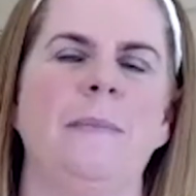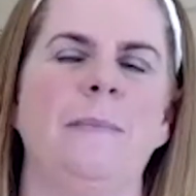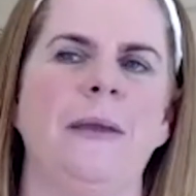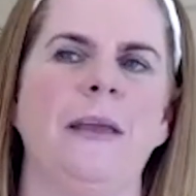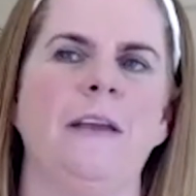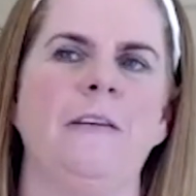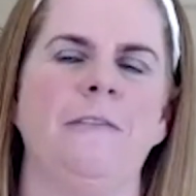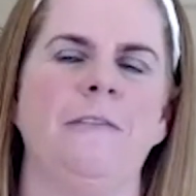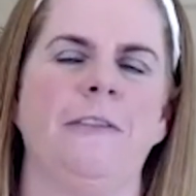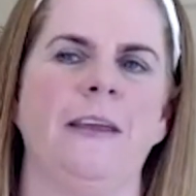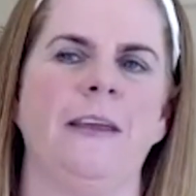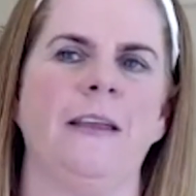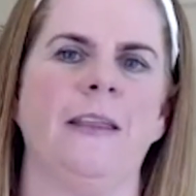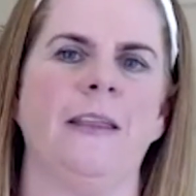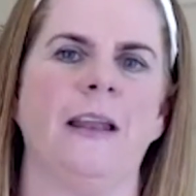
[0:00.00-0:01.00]
The big
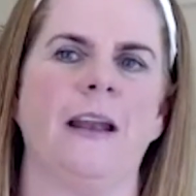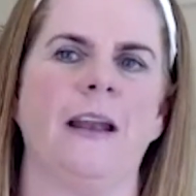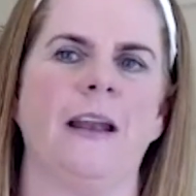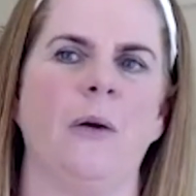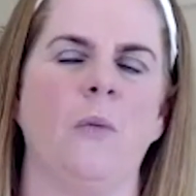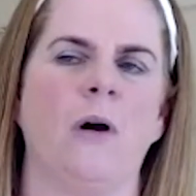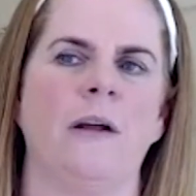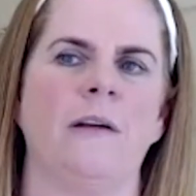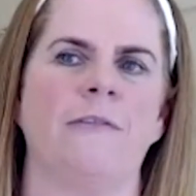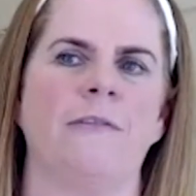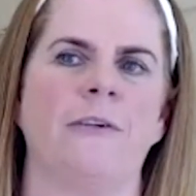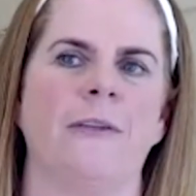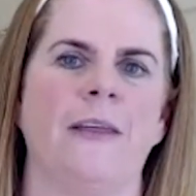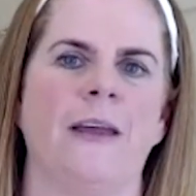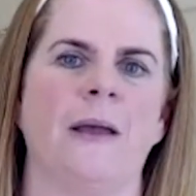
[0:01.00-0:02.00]
thing that I want
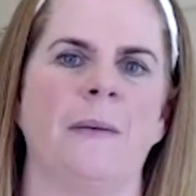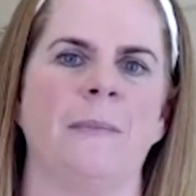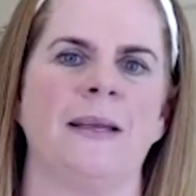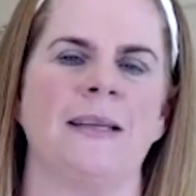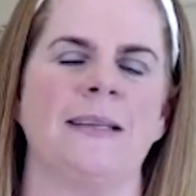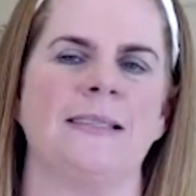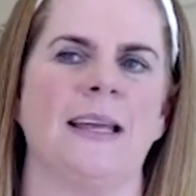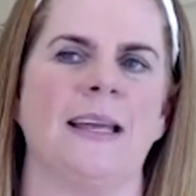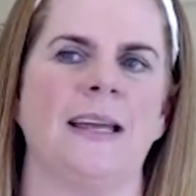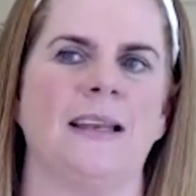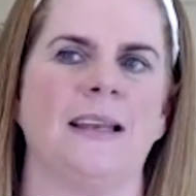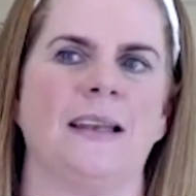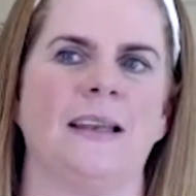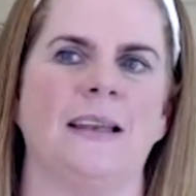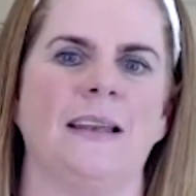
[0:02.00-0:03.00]
for them is that
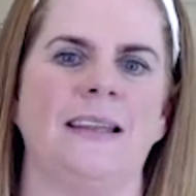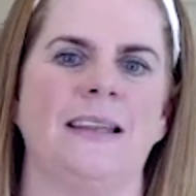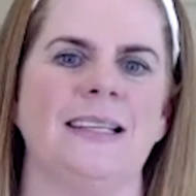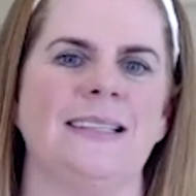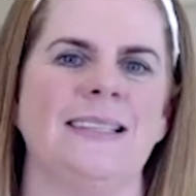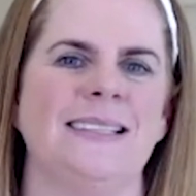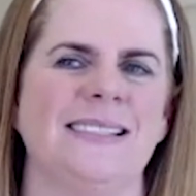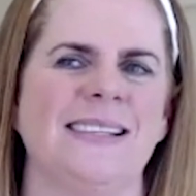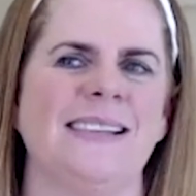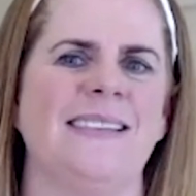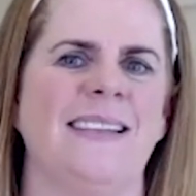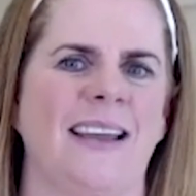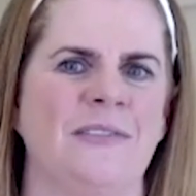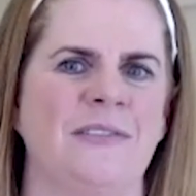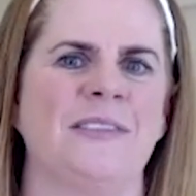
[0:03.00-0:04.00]
this is a
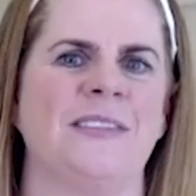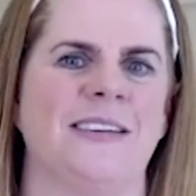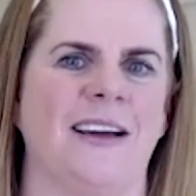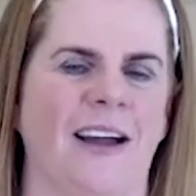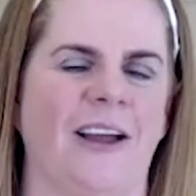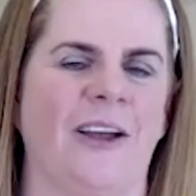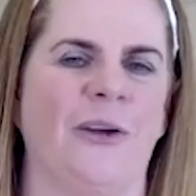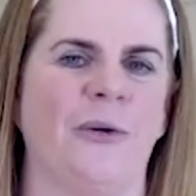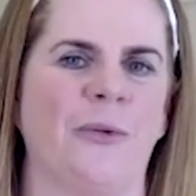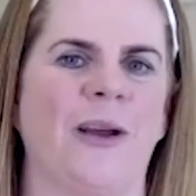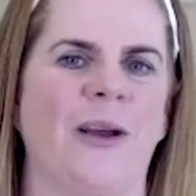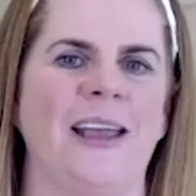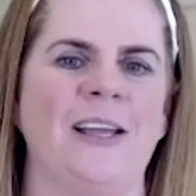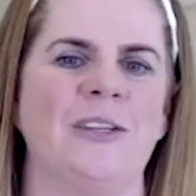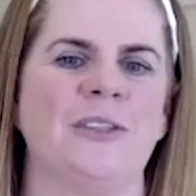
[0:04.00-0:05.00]
lifestyle,
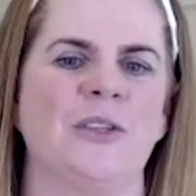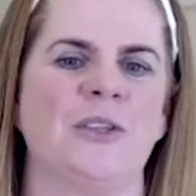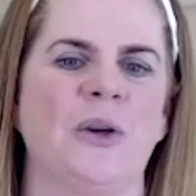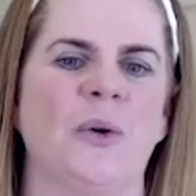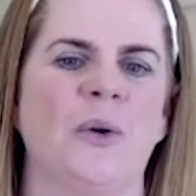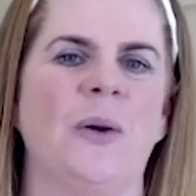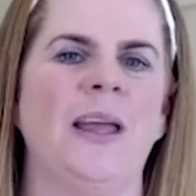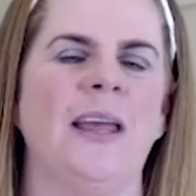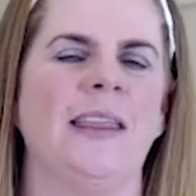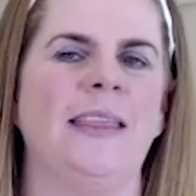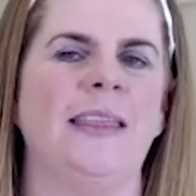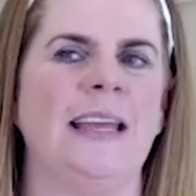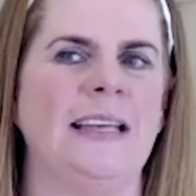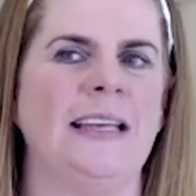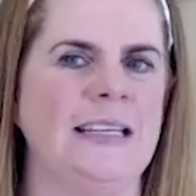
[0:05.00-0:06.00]
right? So
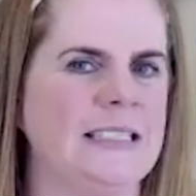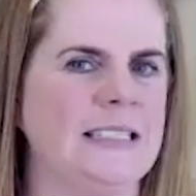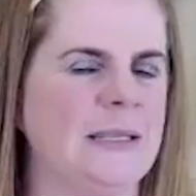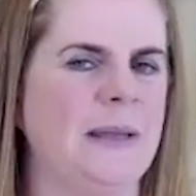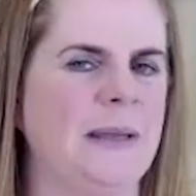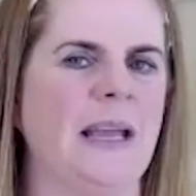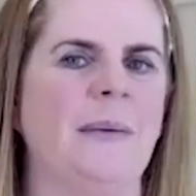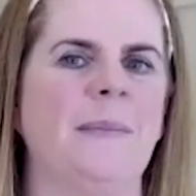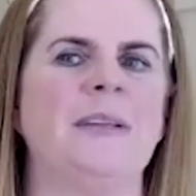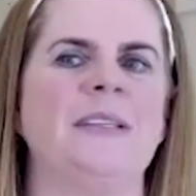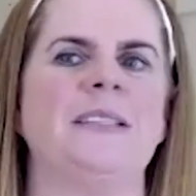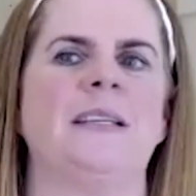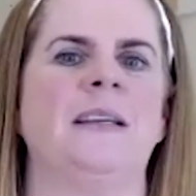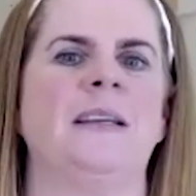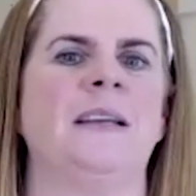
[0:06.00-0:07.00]
they need to be able
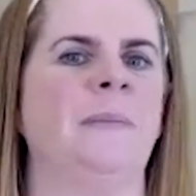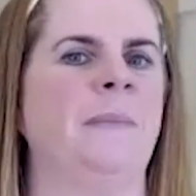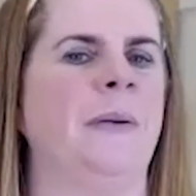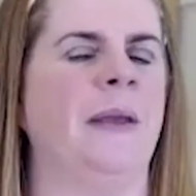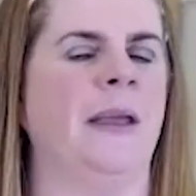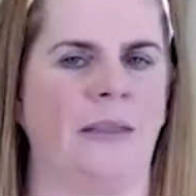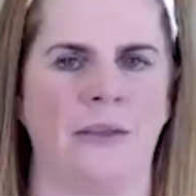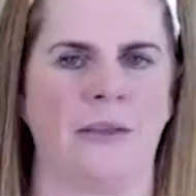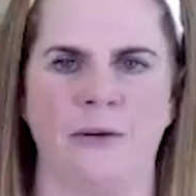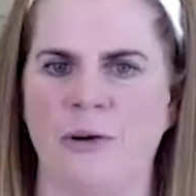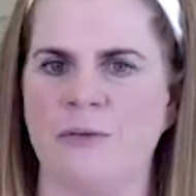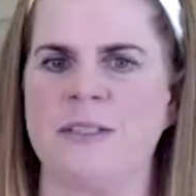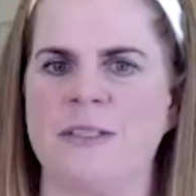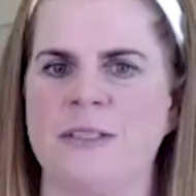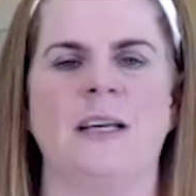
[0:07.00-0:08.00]
to pick their
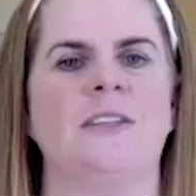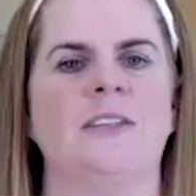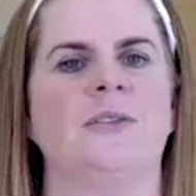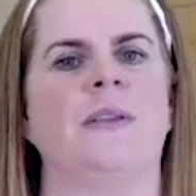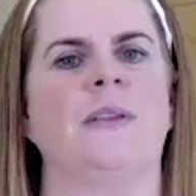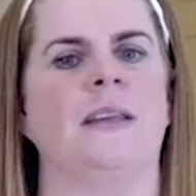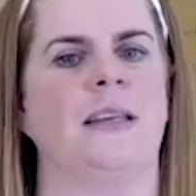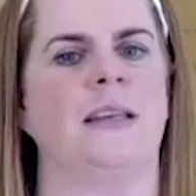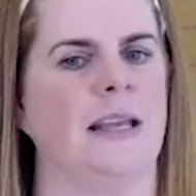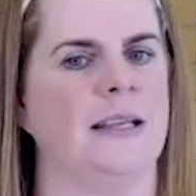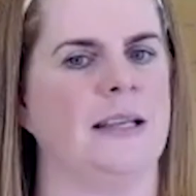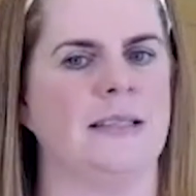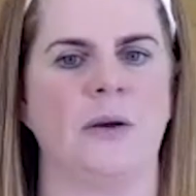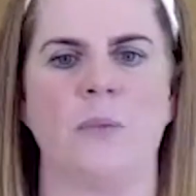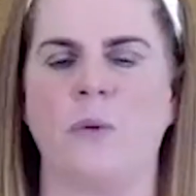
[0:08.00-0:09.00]
own schedule, the
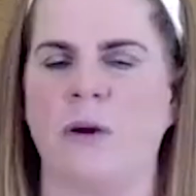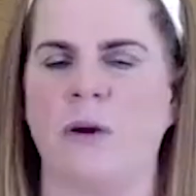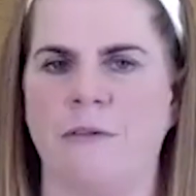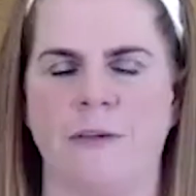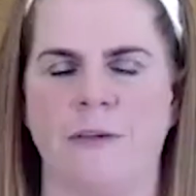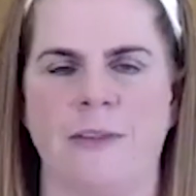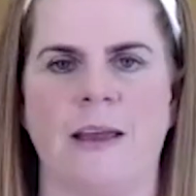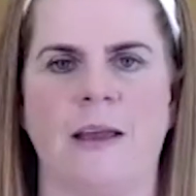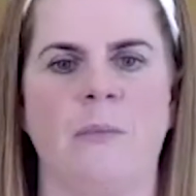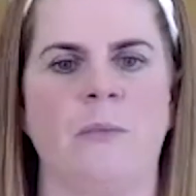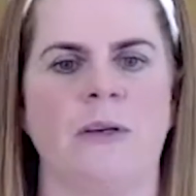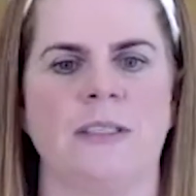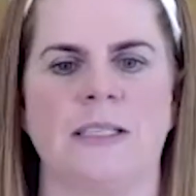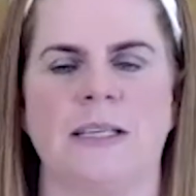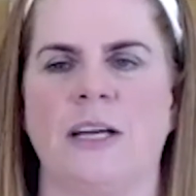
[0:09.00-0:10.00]
days that work for them
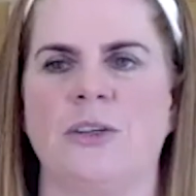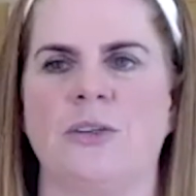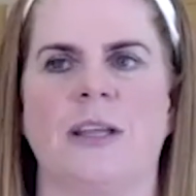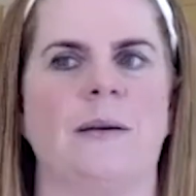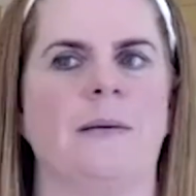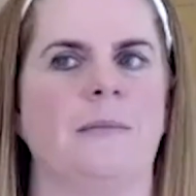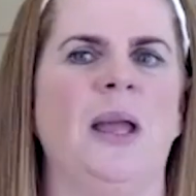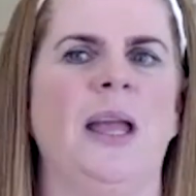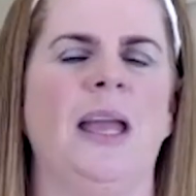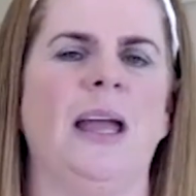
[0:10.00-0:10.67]
with scheduling.